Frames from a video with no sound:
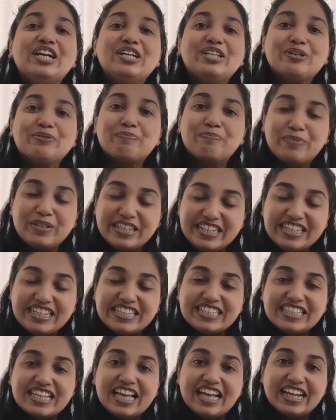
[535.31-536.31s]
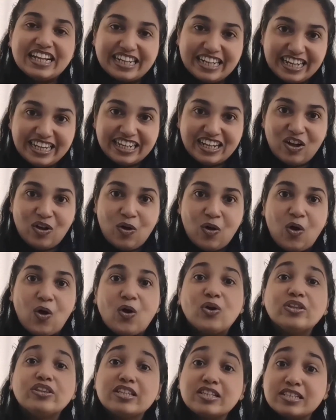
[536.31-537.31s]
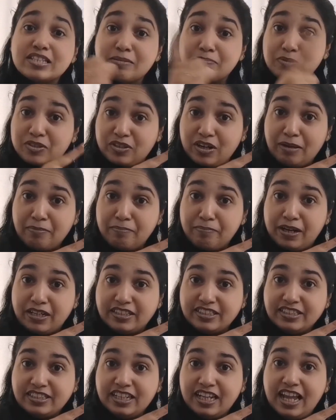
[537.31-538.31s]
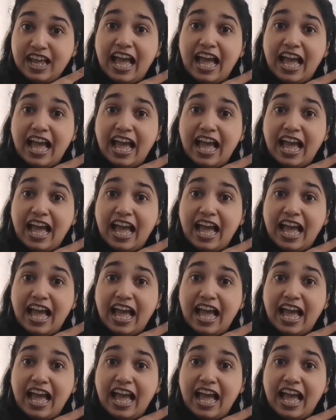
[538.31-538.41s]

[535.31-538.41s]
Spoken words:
to please click on the subscribe button